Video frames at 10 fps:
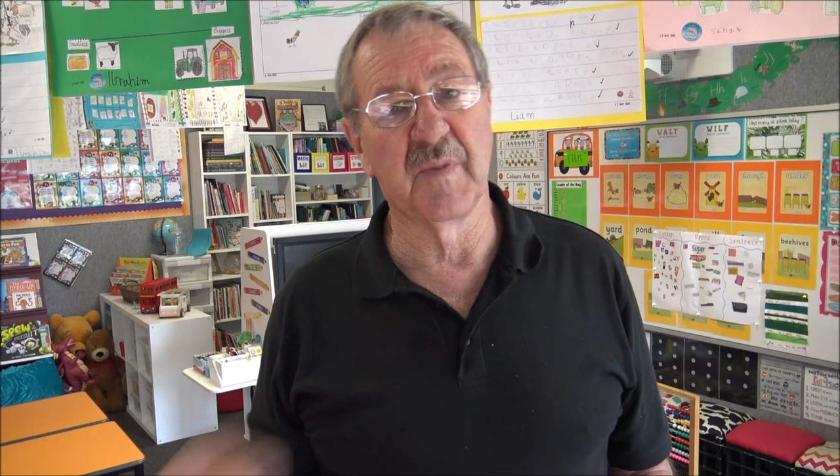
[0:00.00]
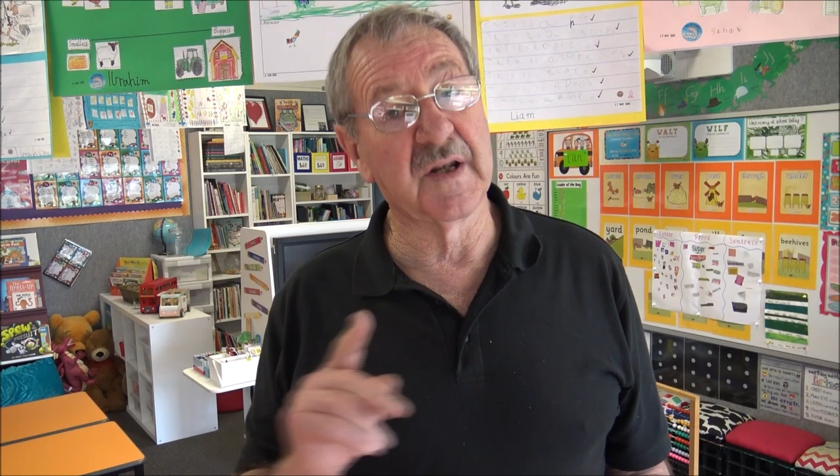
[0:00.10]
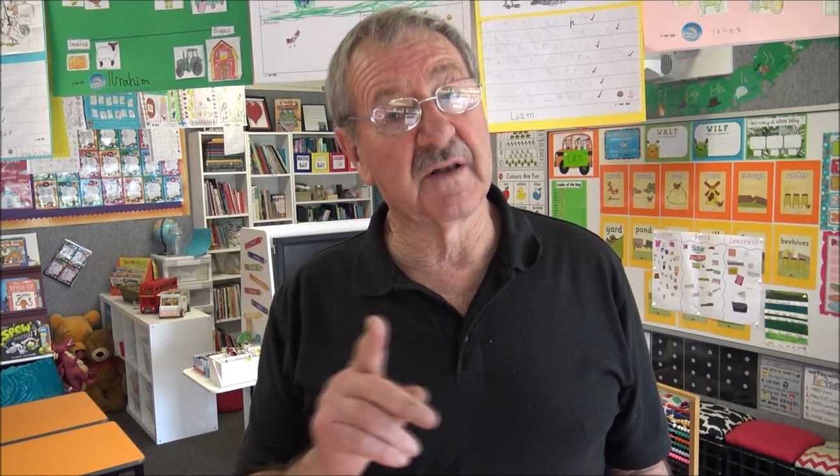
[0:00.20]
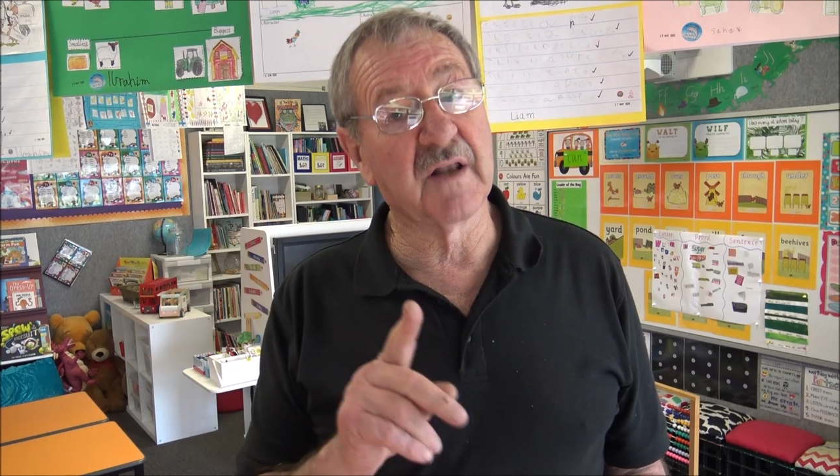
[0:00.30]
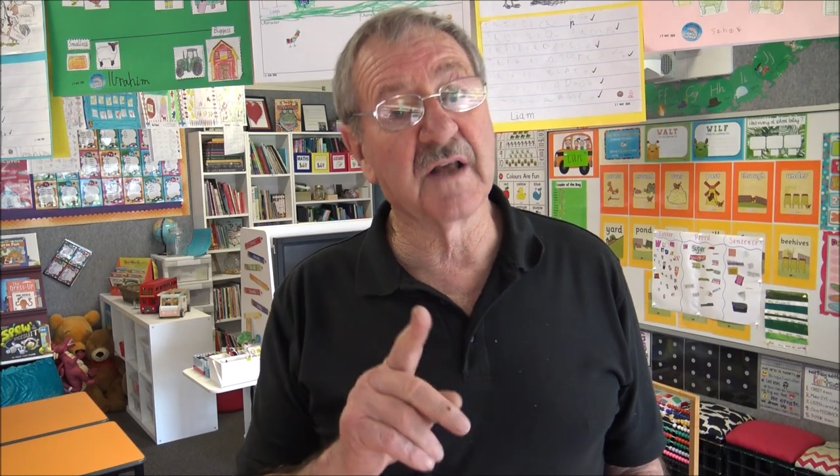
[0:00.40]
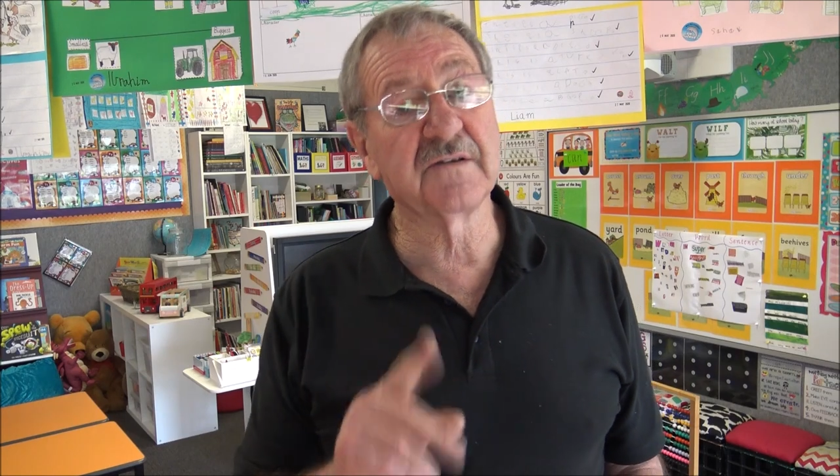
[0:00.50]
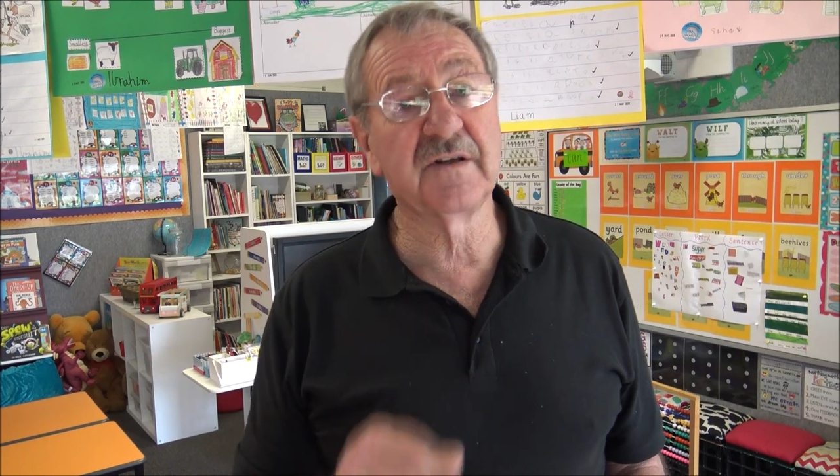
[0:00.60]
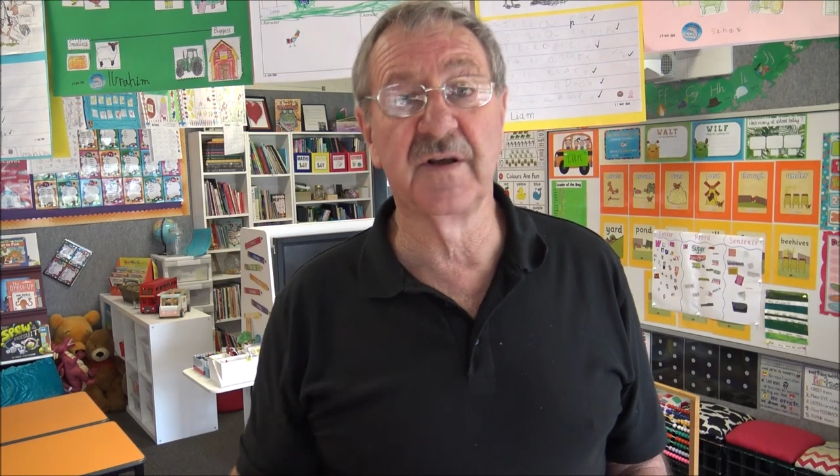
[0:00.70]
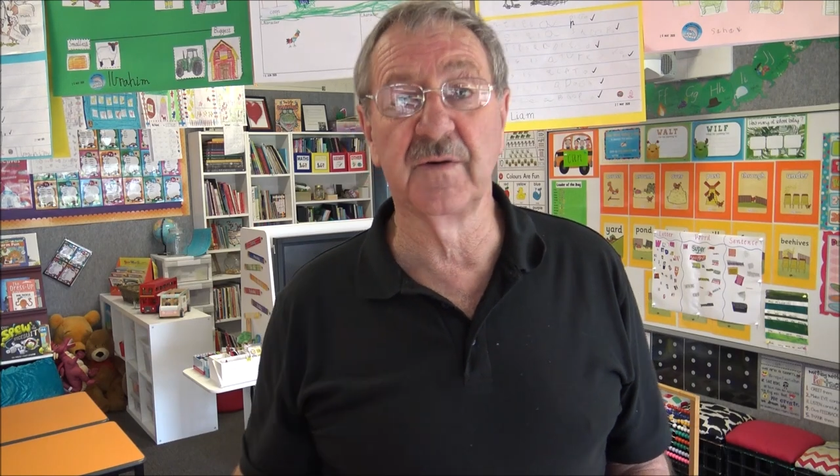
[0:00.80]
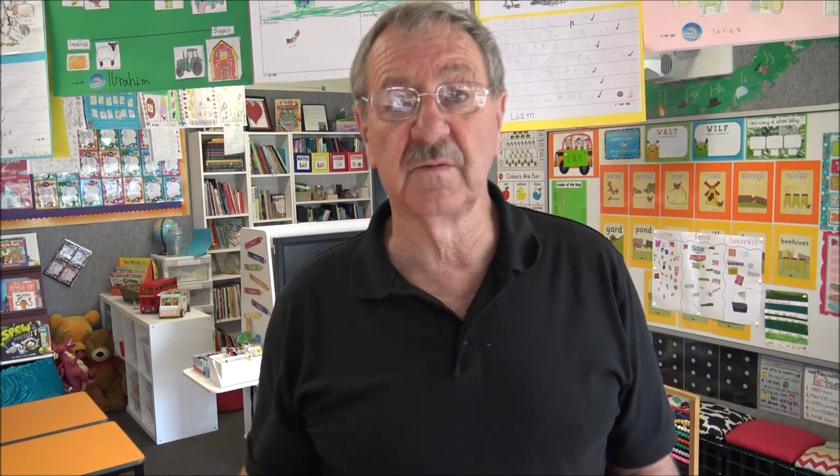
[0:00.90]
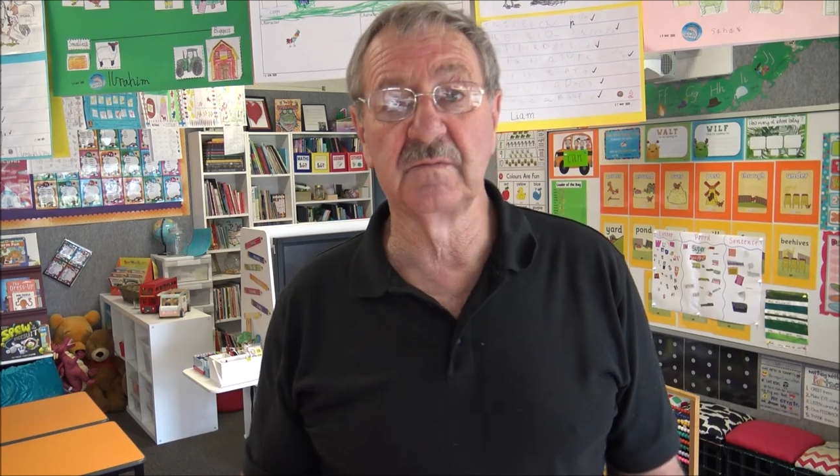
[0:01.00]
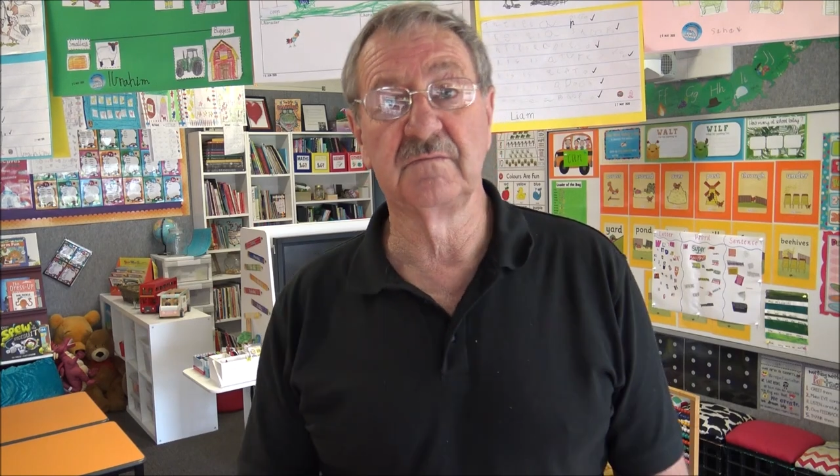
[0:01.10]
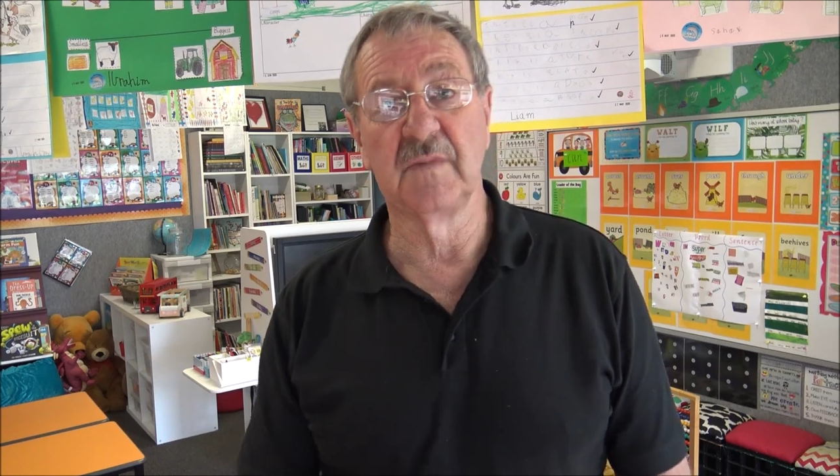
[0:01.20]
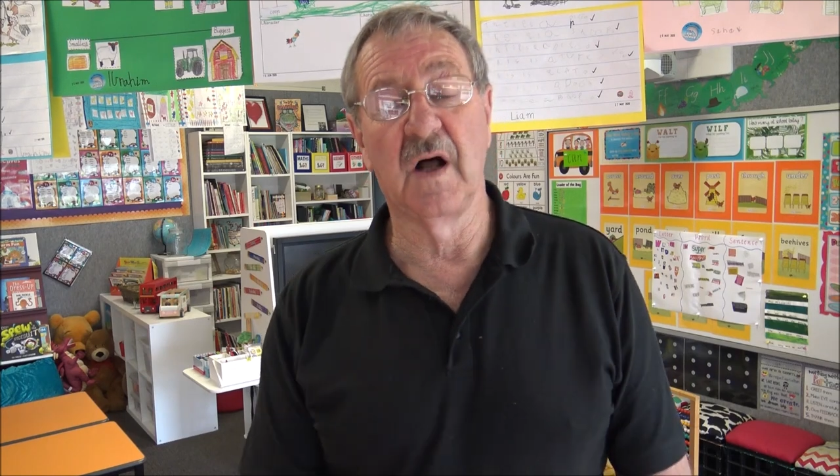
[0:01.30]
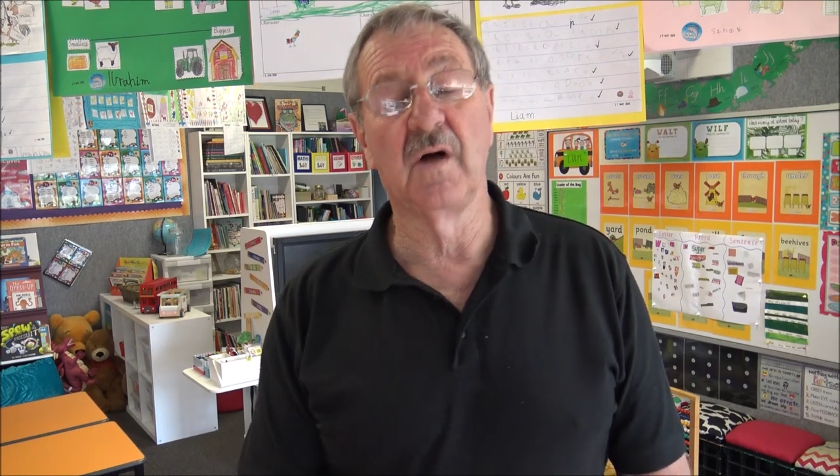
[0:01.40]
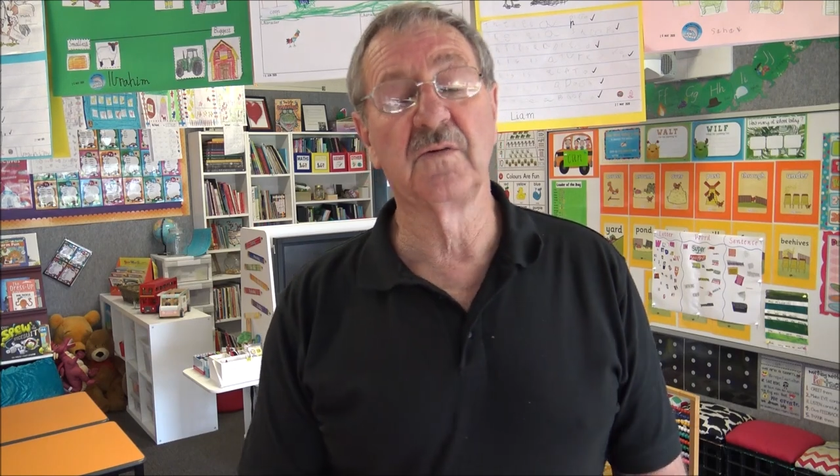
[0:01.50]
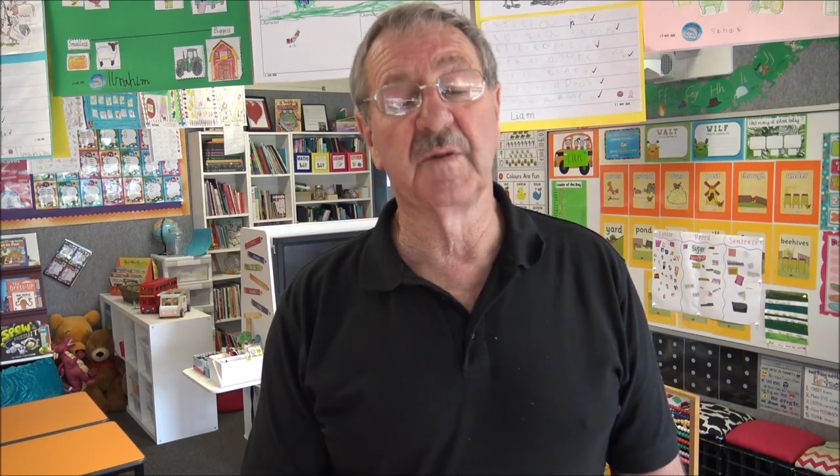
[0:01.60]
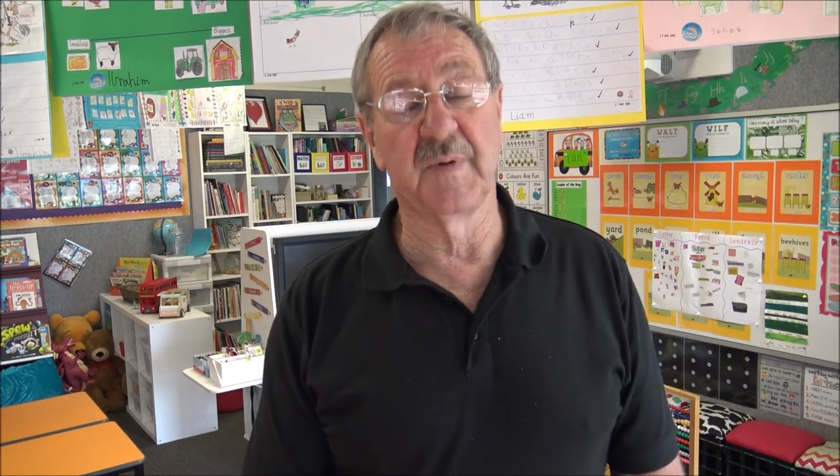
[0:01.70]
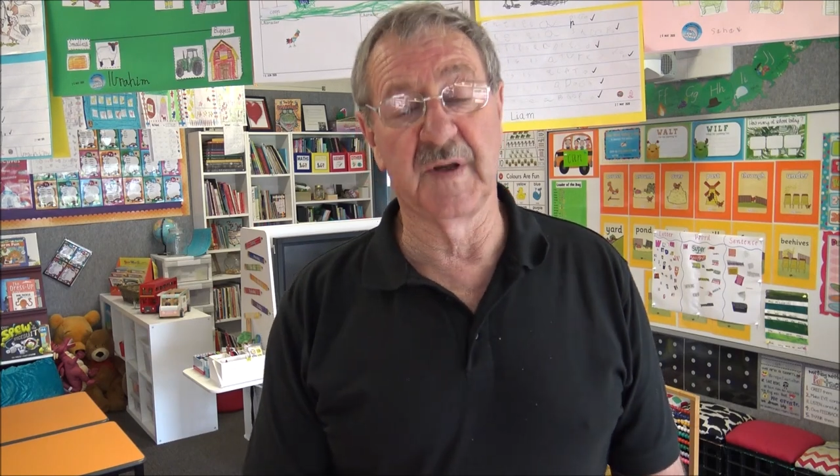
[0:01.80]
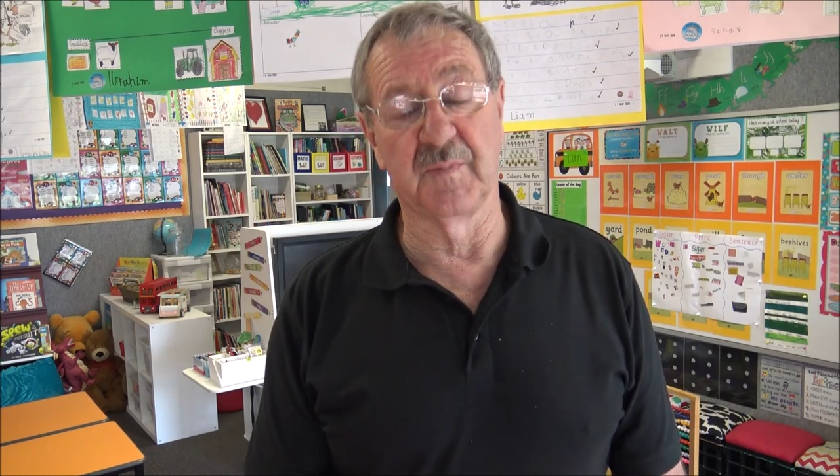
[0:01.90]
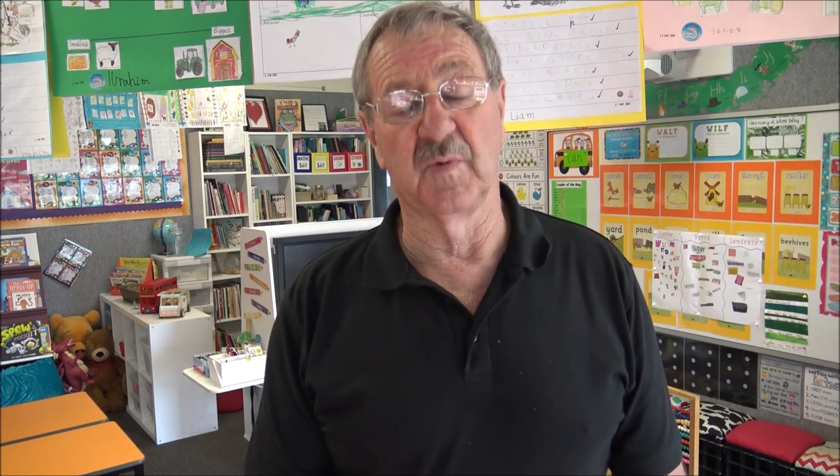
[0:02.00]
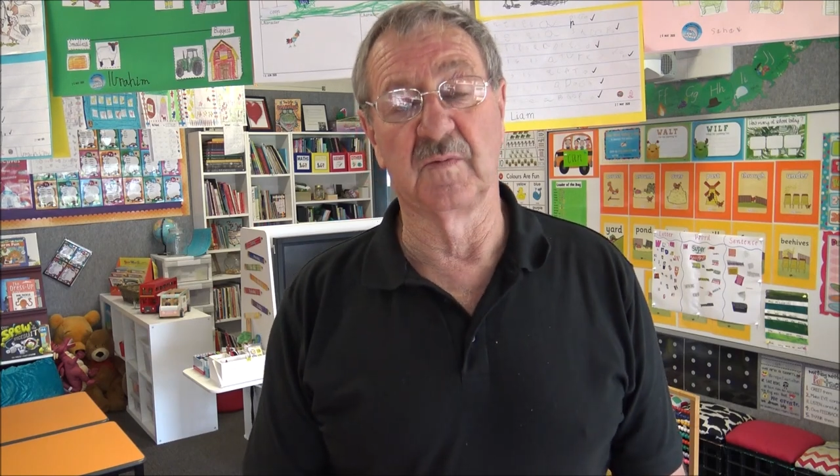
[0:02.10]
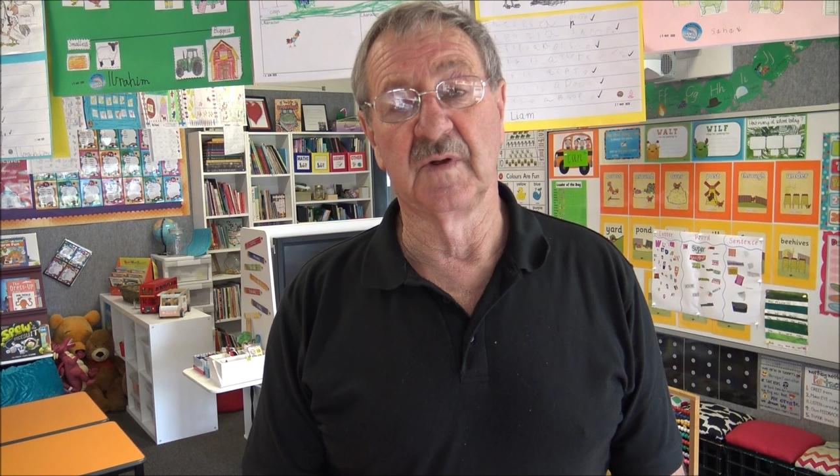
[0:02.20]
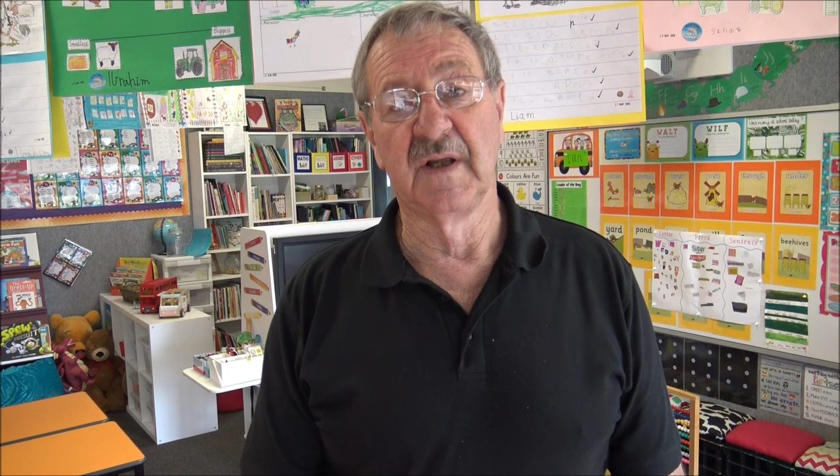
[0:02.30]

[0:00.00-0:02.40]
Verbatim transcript: But it does kill older people.